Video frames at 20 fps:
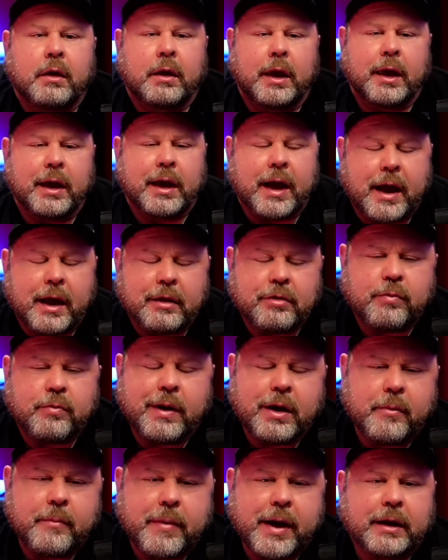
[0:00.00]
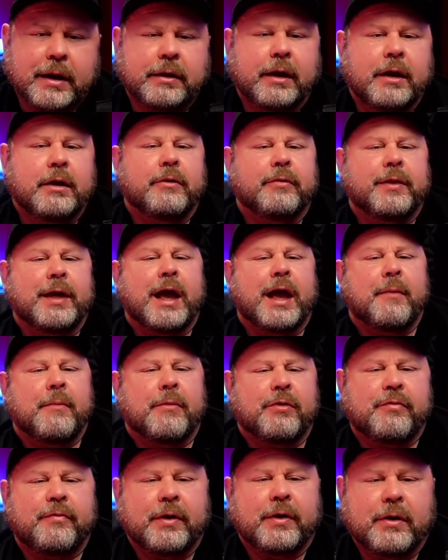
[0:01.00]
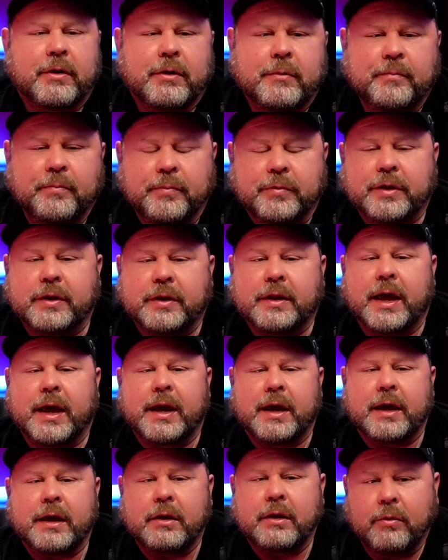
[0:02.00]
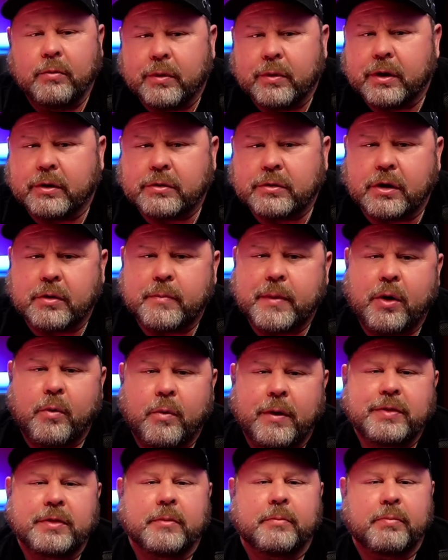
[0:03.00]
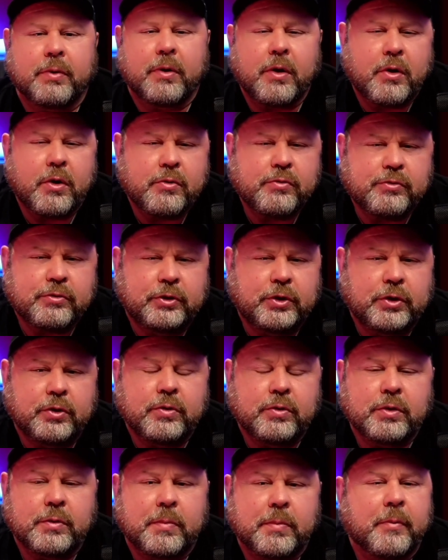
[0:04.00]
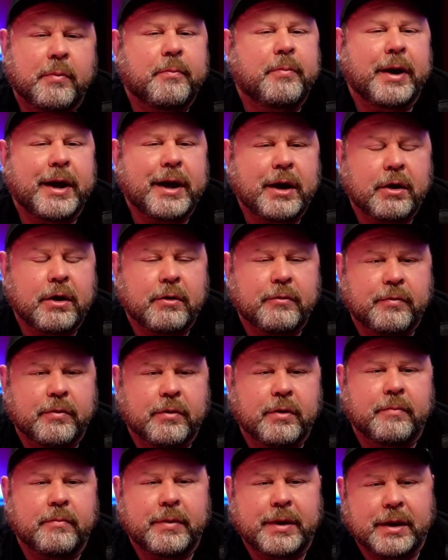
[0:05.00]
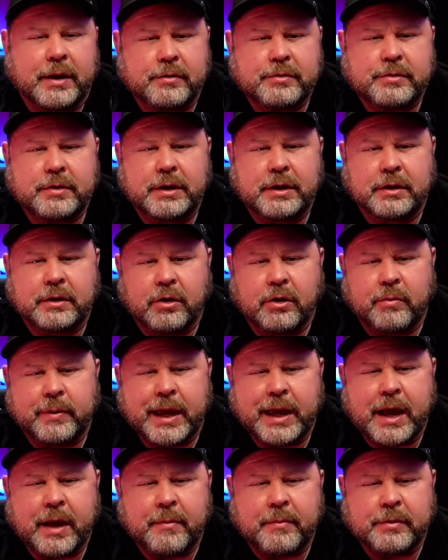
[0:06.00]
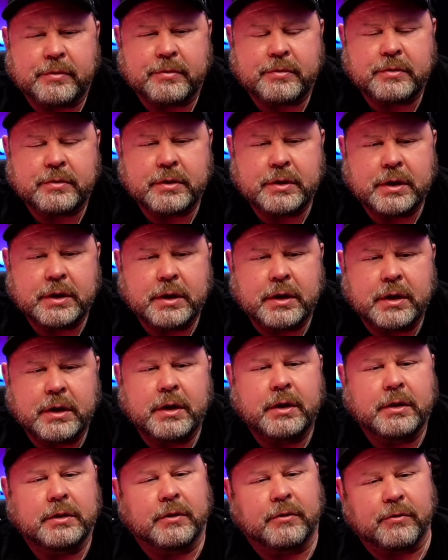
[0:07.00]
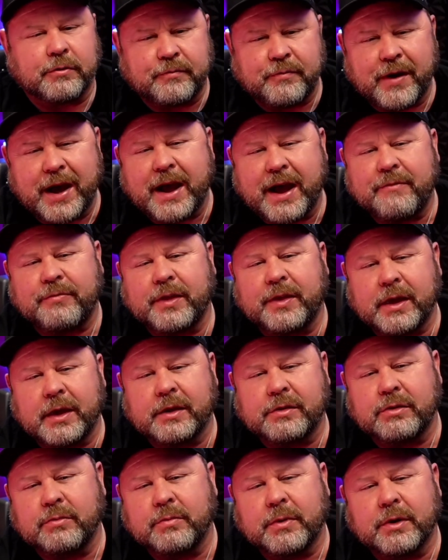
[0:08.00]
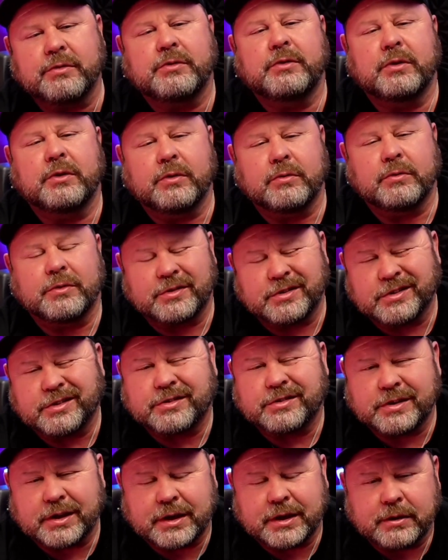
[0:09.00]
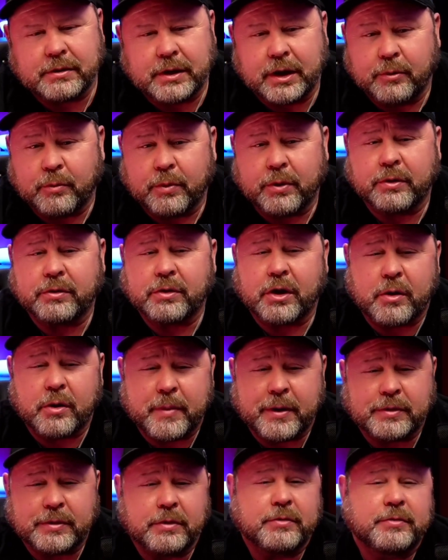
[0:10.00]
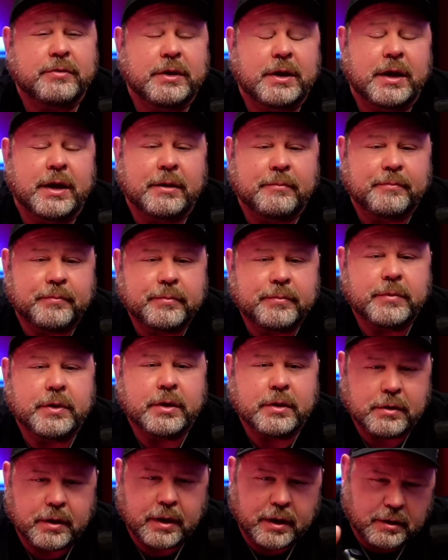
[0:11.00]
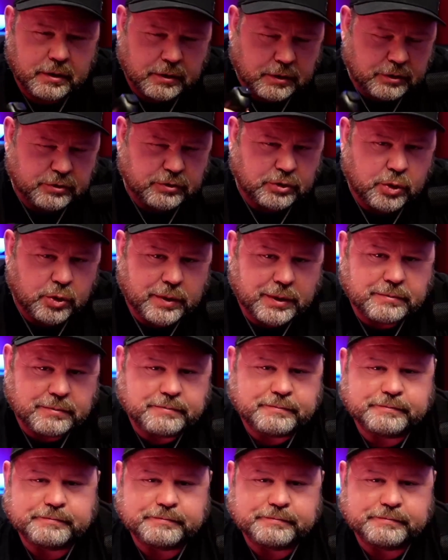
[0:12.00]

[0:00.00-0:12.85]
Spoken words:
Hey guys, welcome back to Enter the Atmosphere. Today we're going to talk about what the pros do to prepare for a mix in Dolby Atmos. There's 5 things you must do to succeed, and we're going to talk about those today. Let's do it.